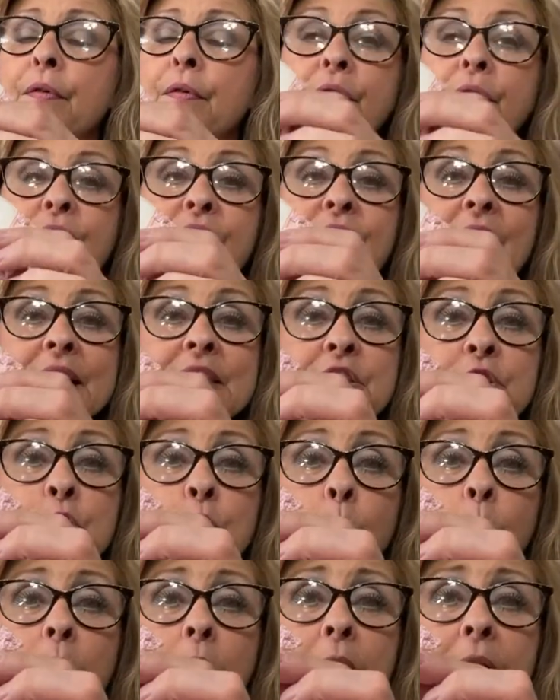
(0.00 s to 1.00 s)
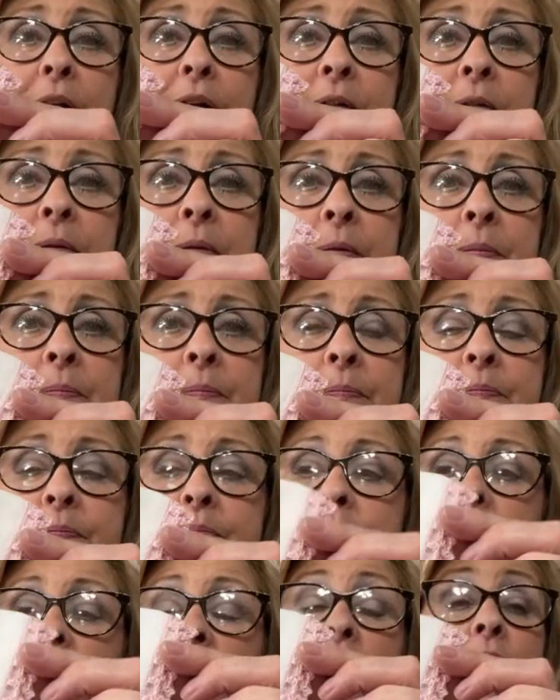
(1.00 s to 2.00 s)
this one.
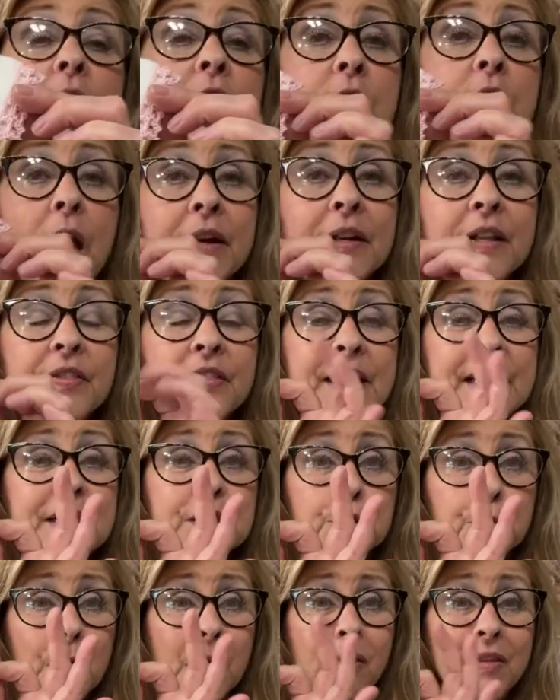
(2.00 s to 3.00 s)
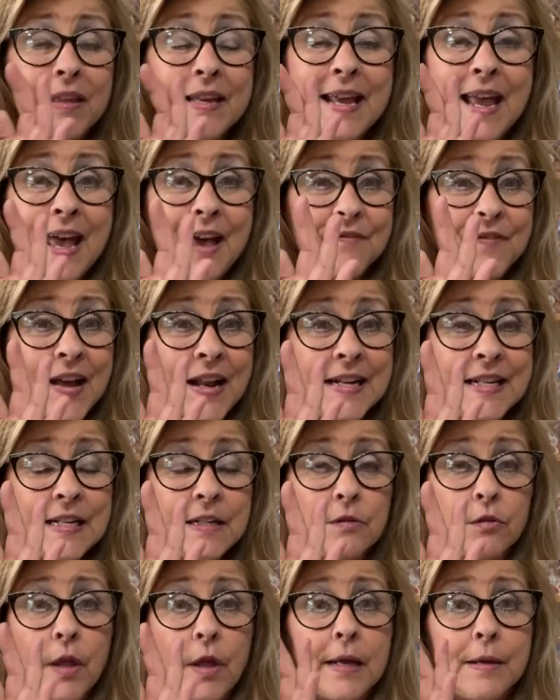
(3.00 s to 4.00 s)
None of these really have any
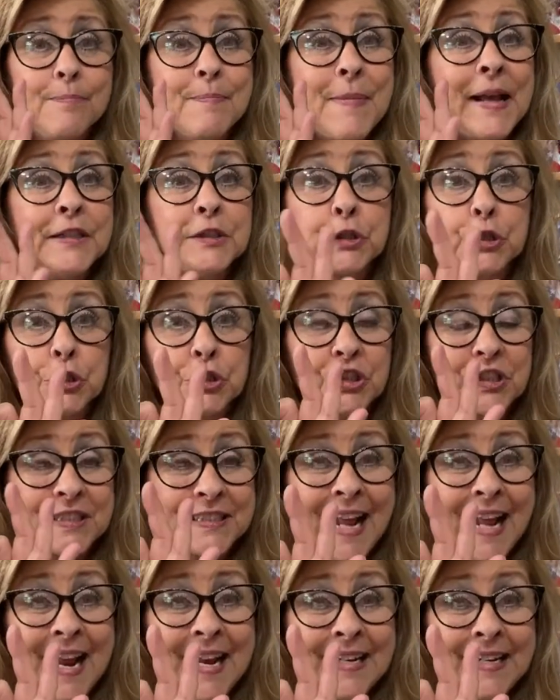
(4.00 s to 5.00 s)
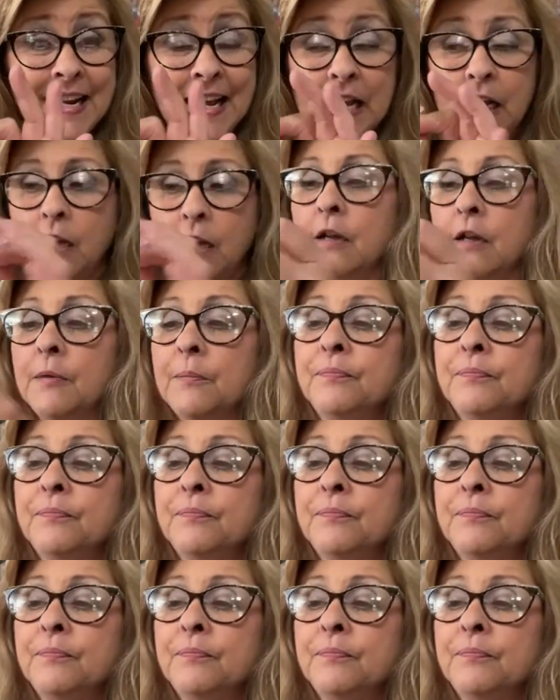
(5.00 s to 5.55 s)
like major staining.